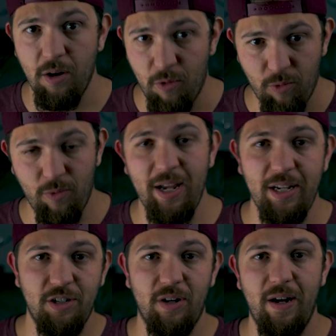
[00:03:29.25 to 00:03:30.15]

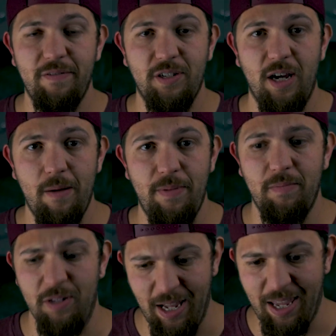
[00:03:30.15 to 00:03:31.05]
raise your f-stop
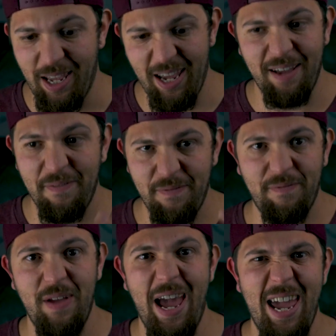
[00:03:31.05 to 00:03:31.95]
up to like
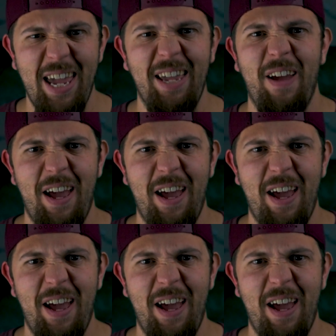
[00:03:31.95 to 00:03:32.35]
f8,